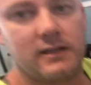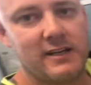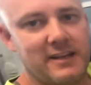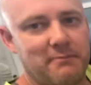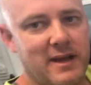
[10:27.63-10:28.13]

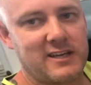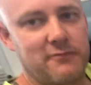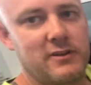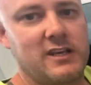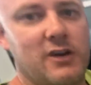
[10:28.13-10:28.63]
make a
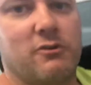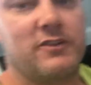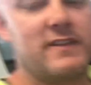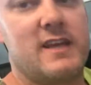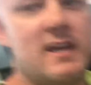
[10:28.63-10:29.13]
video
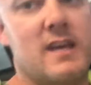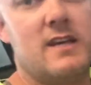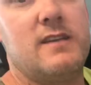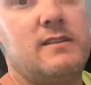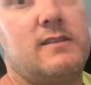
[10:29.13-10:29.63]
on
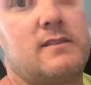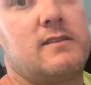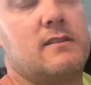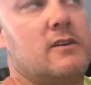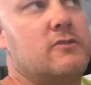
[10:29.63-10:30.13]

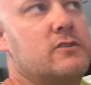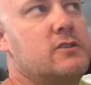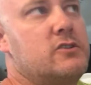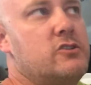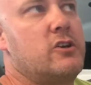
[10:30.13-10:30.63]
this. I'll
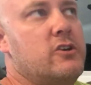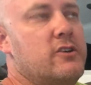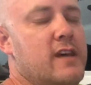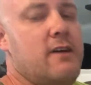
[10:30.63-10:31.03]
just show you that